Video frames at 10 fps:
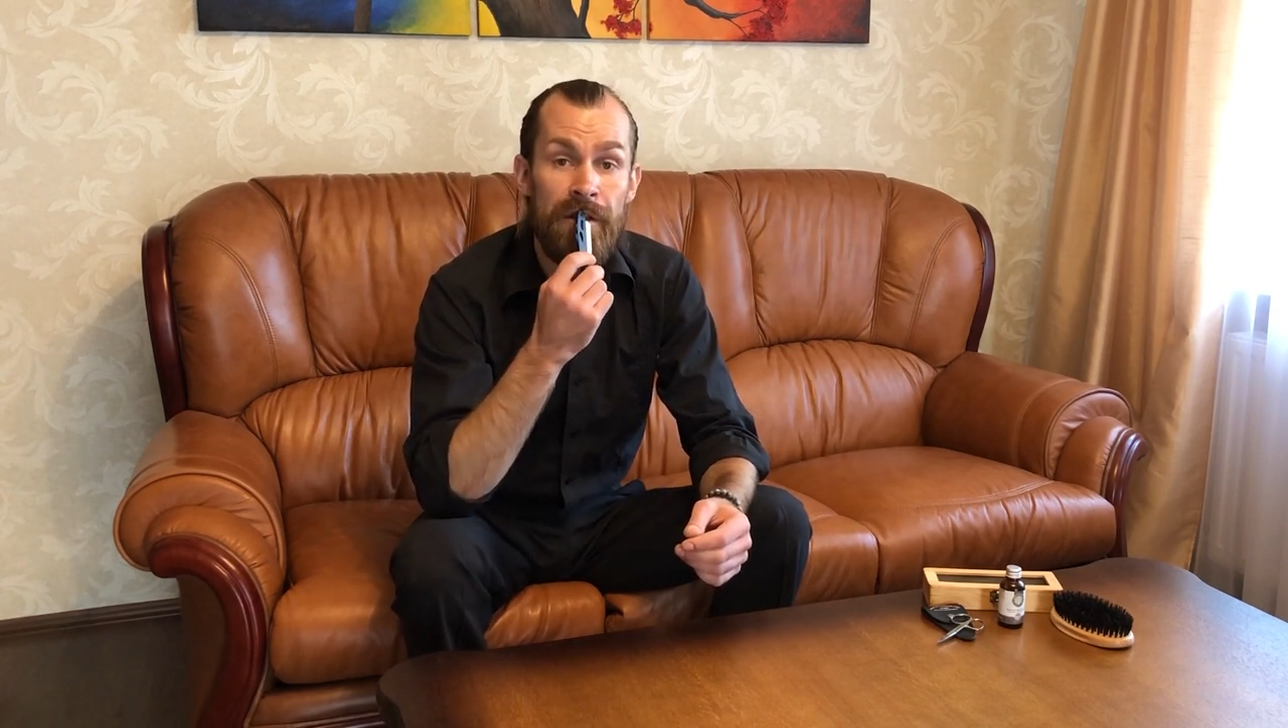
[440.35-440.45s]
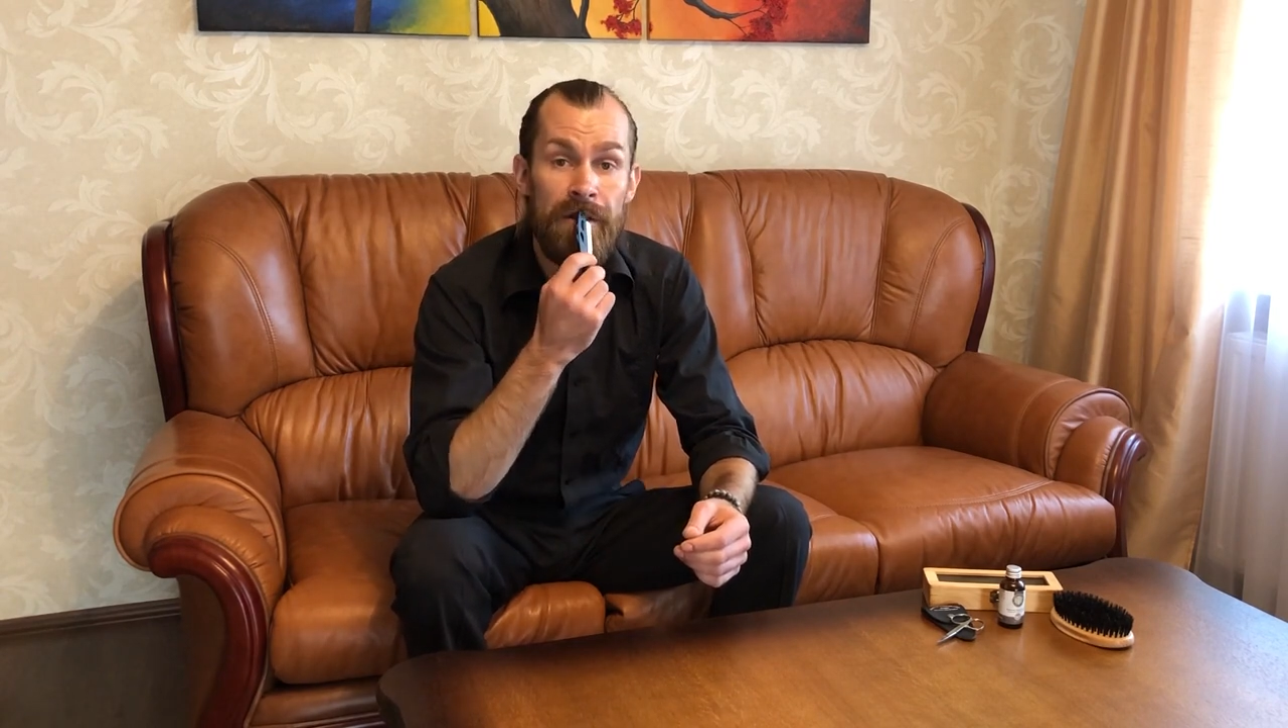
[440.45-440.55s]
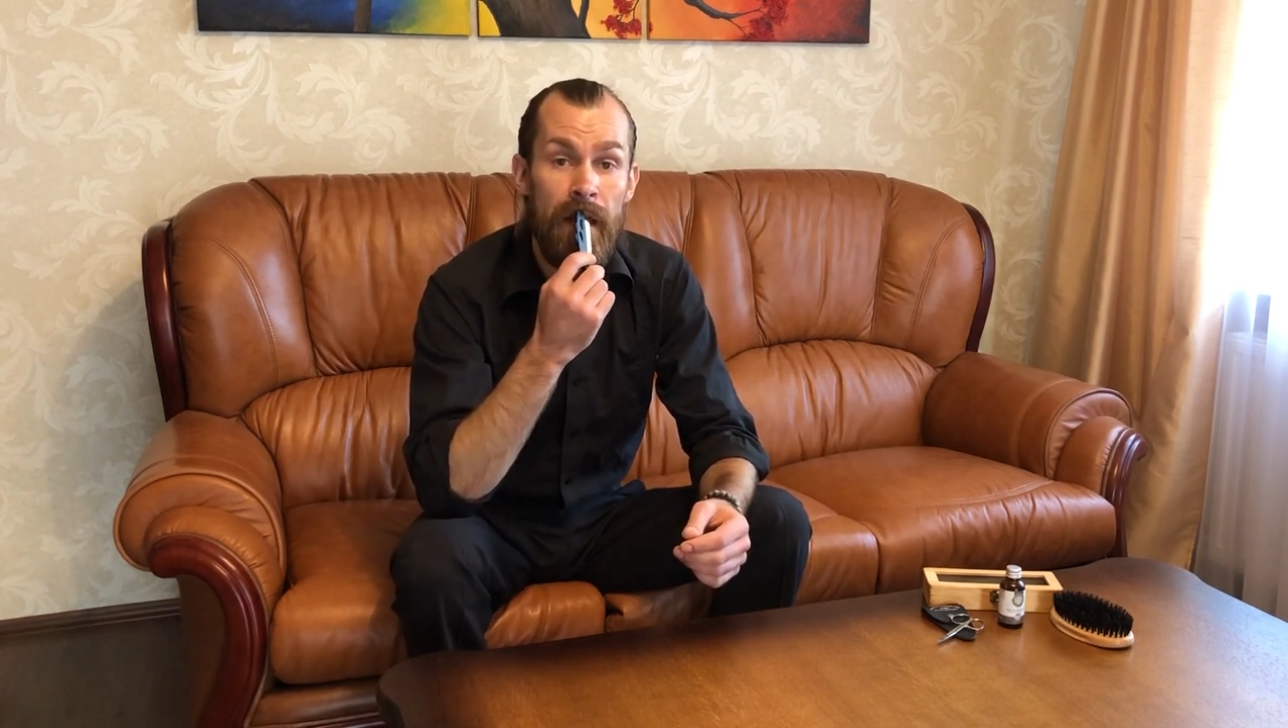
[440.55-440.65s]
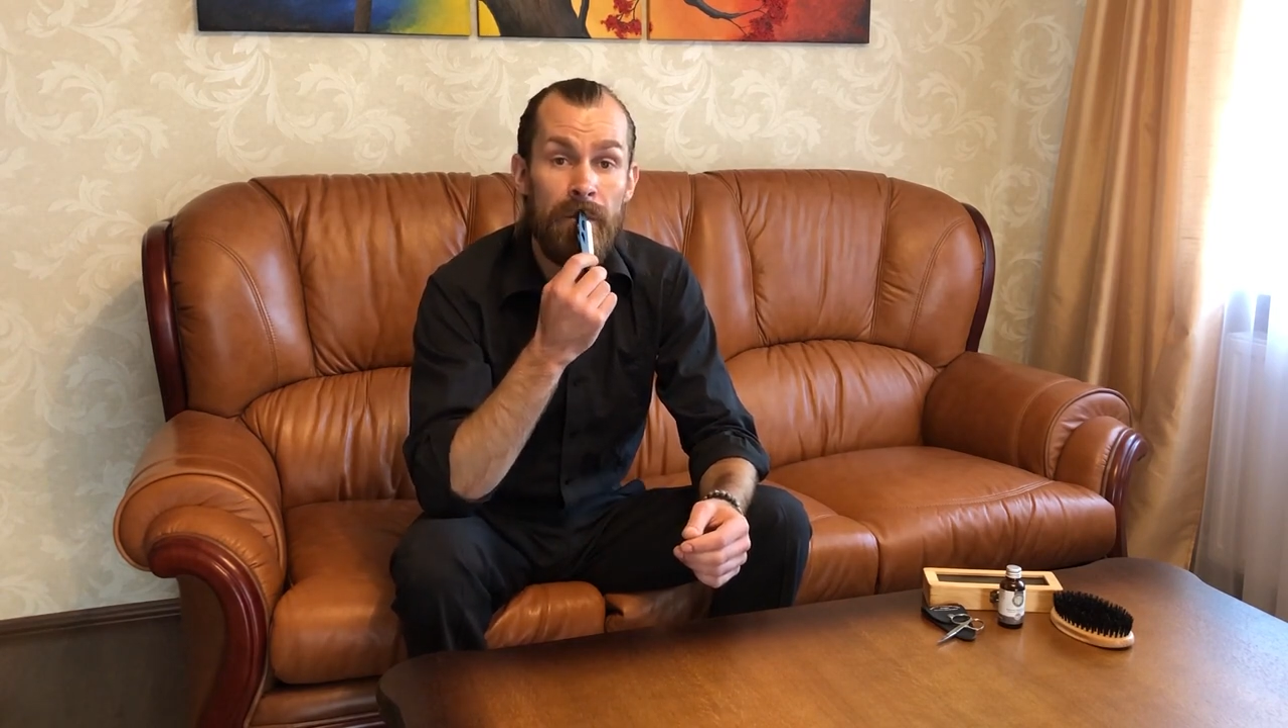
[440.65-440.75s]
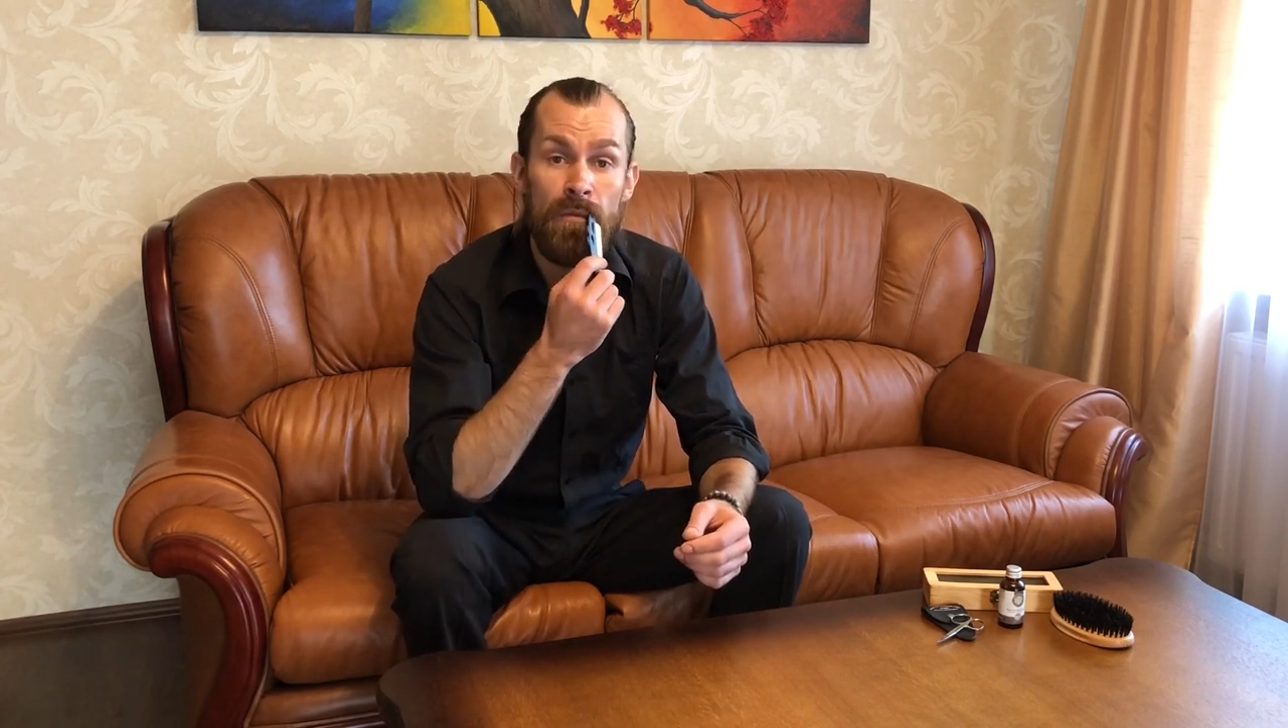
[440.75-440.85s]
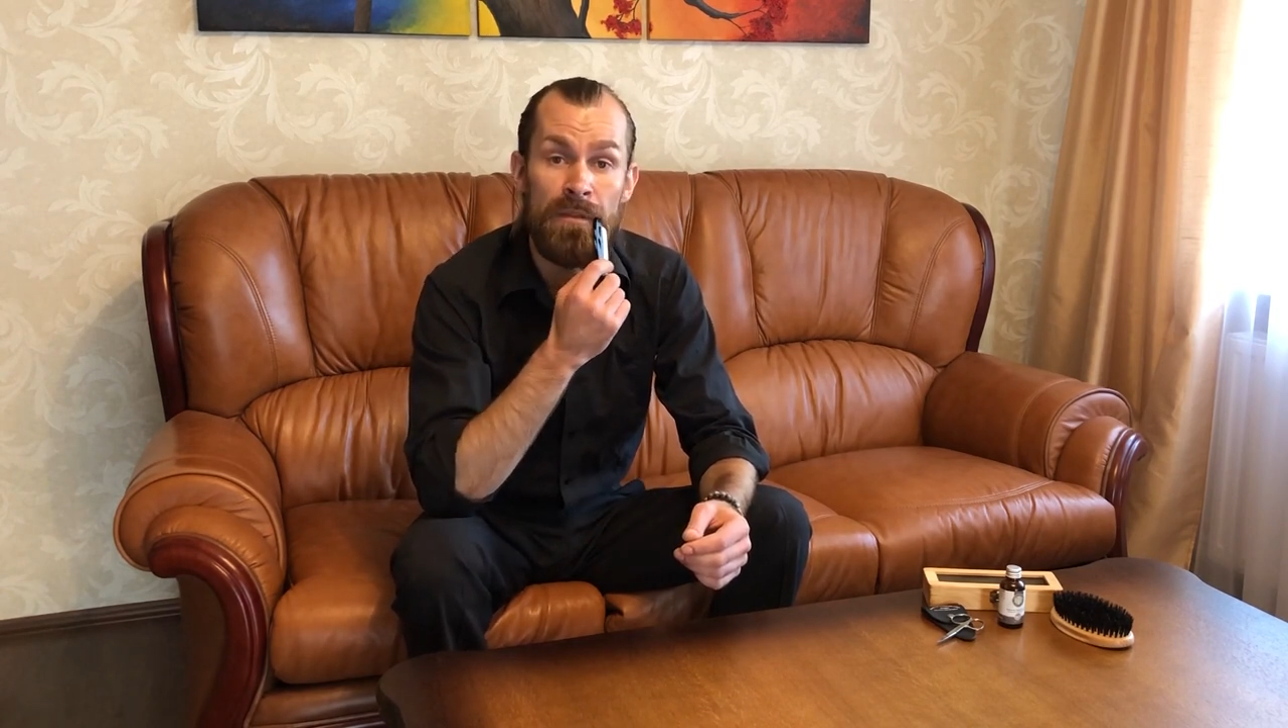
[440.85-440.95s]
V-shaped